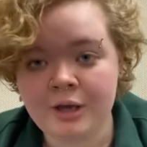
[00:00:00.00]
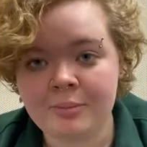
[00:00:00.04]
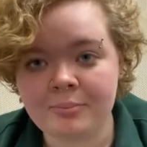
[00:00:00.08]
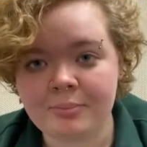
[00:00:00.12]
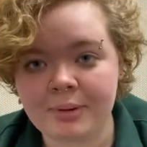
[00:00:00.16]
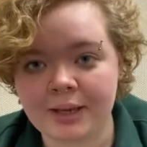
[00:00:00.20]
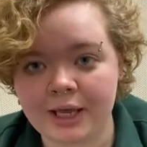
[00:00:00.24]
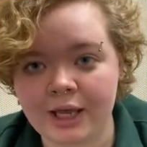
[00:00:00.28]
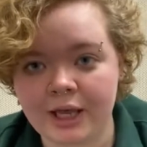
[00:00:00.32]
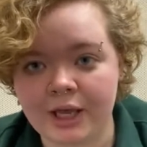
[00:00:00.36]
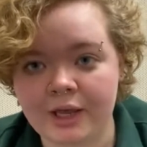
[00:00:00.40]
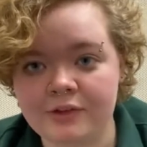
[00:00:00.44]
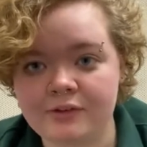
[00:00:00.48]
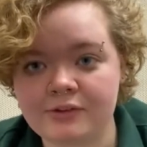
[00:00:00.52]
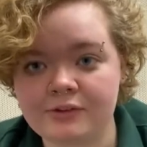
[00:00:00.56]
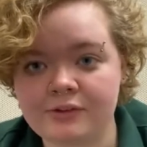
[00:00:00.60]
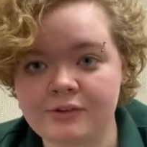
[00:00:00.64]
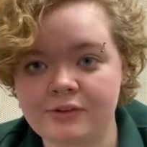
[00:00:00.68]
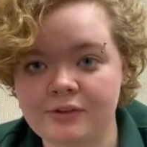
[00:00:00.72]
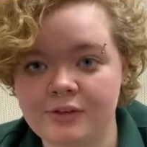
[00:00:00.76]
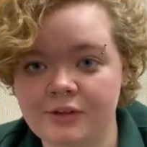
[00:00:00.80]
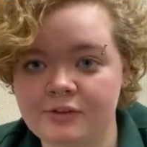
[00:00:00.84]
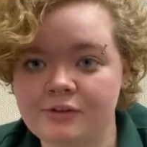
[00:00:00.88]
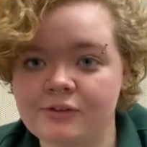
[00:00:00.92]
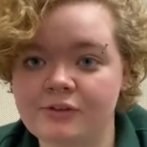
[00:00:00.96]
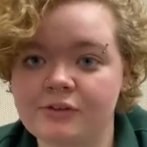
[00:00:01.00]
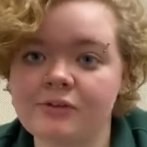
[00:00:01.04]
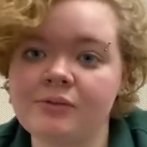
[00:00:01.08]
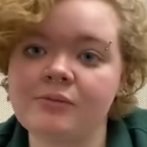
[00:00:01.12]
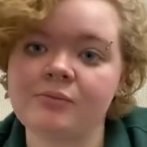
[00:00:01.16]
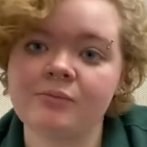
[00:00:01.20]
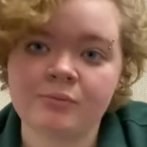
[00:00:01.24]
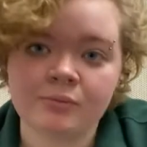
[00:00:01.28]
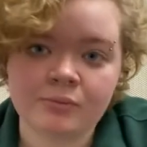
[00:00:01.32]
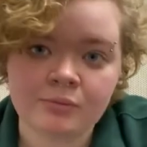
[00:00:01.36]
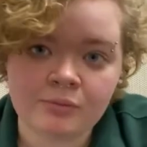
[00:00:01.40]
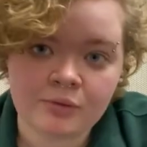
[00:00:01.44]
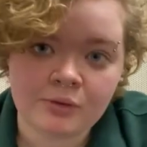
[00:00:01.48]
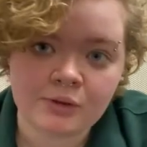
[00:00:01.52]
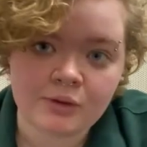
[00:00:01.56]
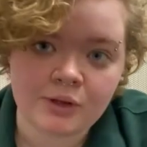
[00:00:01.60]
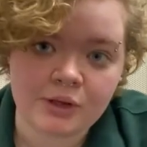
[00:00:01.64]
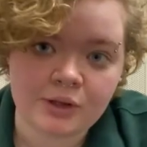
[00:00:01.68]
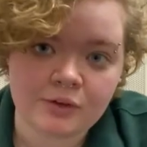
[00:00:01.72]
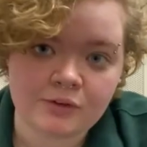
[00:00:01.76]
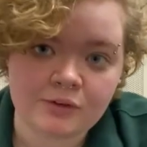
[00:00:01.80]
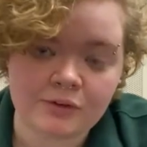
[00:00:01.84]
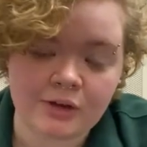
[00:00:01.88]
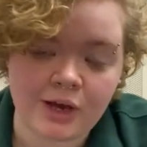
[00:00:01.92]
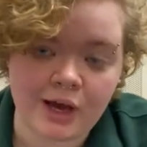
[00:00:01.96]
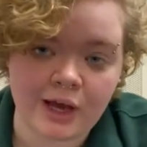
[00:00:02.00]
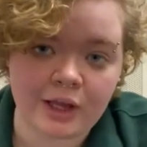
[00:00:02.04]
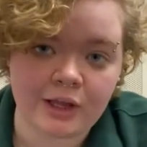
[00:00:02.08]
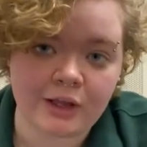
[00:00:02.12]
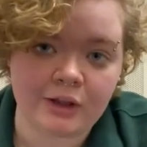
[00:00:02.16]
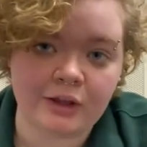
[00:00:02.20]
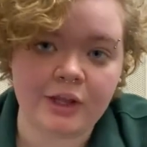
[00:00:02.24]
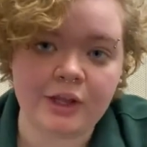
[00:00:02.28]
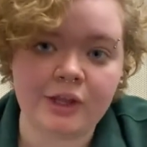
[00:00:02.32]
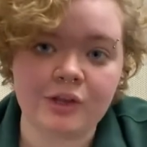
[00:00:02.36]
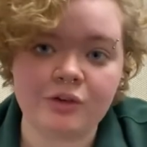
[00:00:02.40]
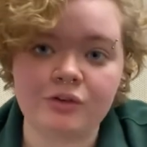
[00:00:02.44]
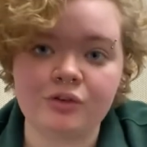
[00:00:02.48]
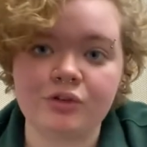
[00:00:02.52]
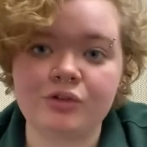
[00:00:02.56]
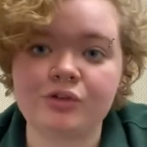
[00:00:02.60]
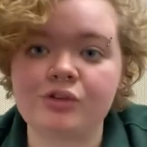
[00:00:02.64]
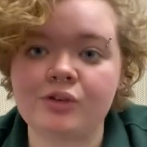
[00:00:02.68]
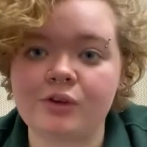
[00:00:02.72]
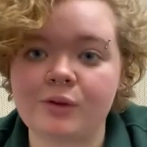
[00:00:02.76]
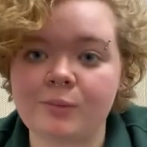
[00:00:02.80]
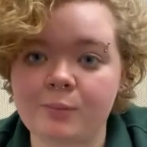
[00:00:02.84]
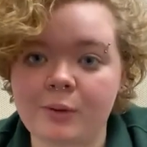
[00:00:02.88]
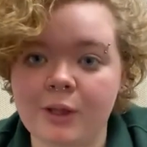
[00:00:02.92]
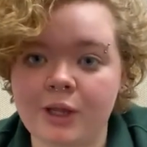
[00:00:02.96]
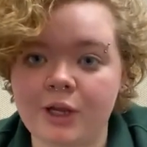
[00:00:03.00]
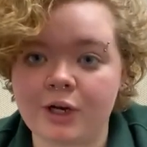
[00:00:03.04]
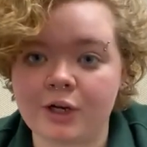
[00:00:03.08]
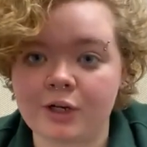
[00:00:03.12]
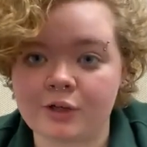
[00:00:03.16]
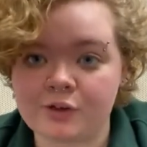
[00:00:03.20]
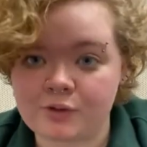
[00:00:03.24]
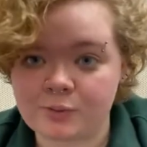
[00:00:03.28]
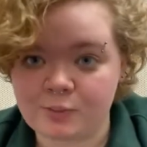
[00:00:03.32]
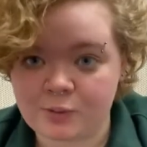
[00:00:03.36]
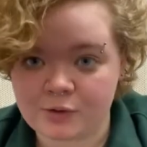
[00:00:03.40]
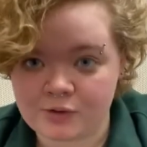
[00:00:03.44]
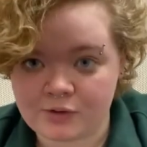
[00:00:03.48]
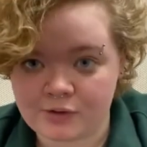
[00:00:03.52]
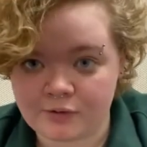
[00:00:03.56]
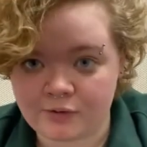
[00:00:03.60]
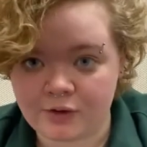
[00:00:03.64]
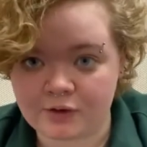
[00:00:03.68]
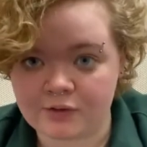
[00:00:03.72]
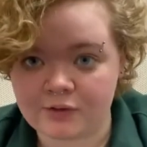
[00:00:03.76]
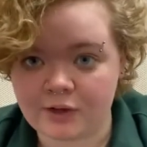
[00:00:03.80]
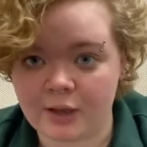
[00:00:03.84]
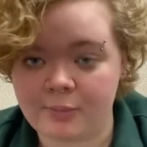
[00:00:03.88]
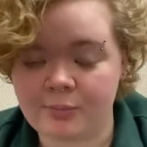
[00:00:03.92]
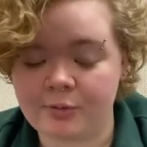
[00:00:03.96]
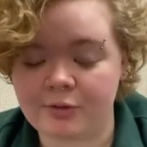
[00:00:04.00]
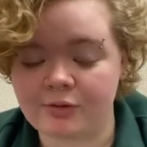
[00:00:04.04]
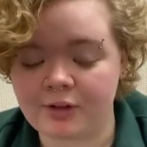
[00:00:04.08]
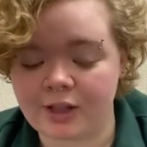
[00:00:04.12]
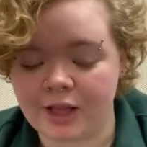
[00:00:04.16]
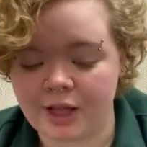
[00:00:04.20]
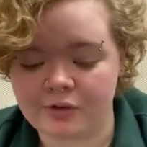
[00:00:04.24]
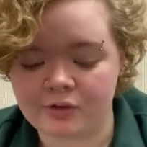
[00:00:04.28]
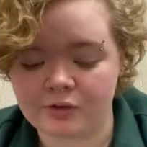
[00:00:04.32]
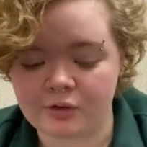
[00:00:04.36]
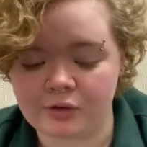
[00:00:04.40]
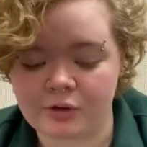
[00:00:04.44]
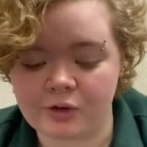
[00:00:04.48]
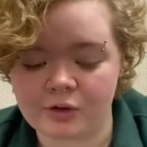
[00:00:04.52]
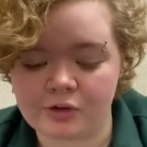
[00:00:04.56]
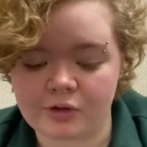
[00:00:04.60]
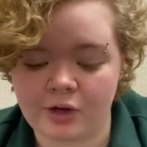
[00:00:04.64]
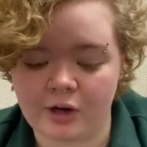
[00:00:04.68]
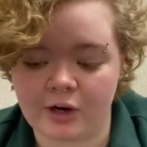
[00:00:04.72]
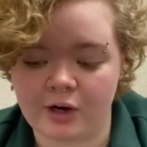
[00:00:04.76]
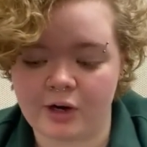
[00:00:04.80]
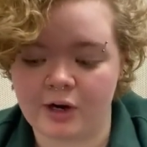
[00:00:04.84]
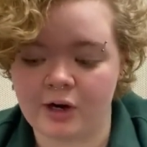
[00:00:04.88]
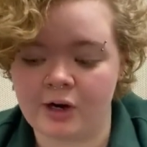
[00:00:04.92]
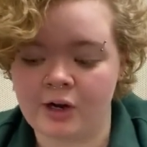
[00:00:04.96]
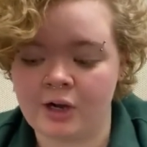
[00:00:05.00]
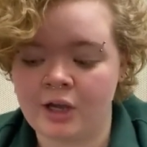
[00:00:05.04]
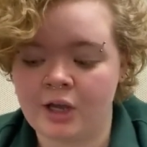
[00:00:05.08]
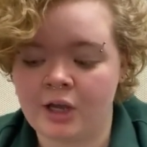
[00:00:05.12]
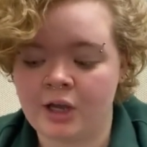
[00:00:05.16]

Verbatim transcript: because this style is usually played on a specific type of classical guitar,